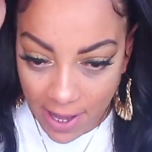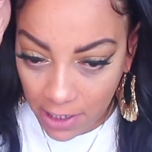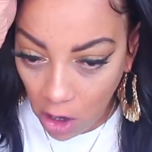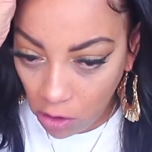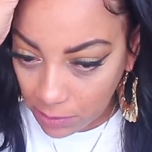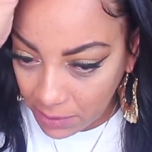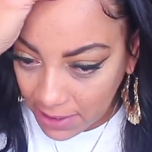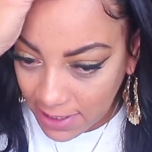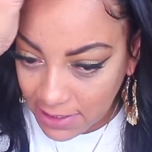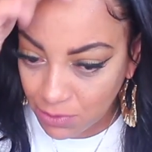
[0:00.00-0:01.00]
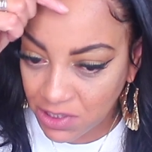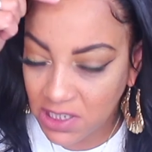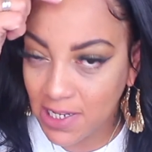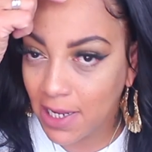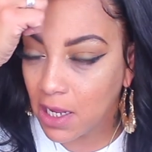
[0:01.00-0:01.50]
powder only because it was
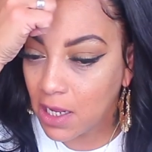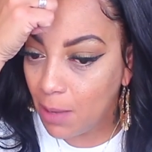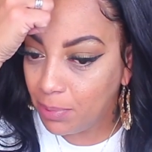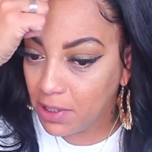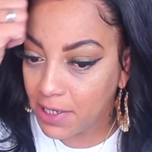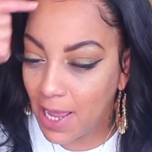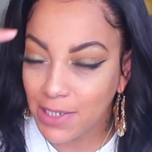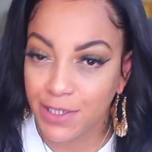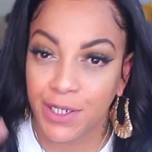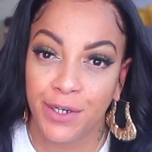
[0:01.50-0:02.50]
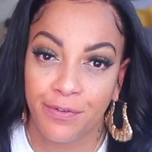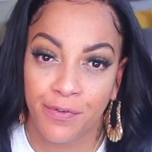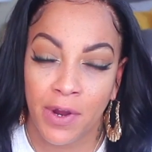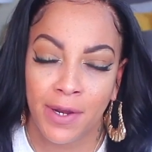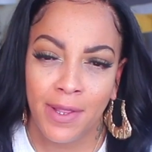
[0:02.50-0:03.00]
just like a couple of knots in the
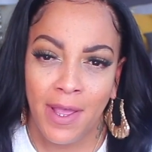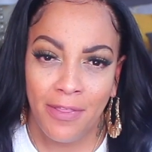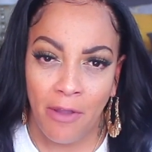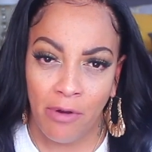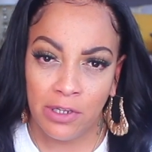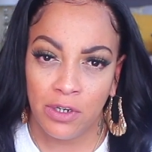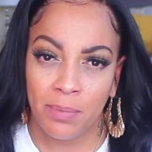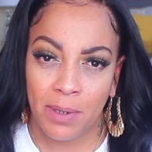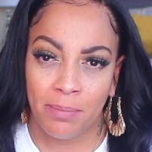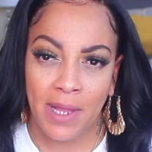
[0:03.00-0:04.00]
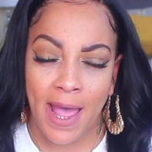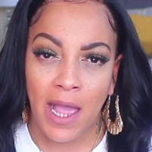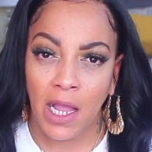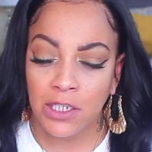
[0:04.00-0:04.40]
front that were a little bit black.